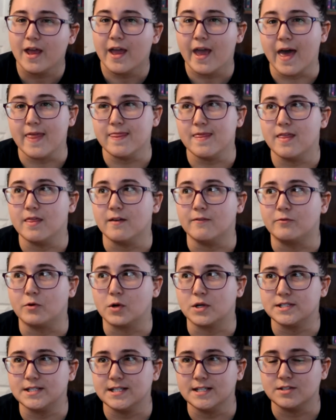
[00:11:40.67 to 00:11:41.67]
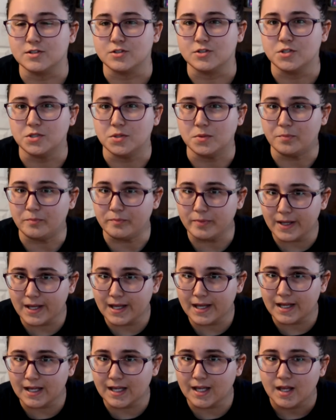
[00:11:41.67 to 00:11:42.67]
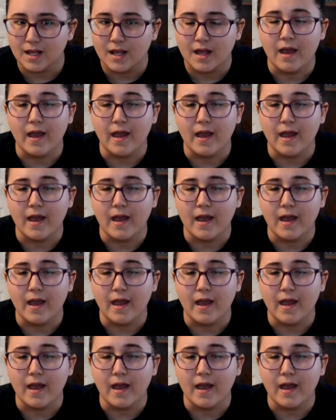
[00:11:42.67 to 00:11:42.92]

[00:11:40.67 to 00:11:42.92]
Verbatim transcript: and then the 14s are too big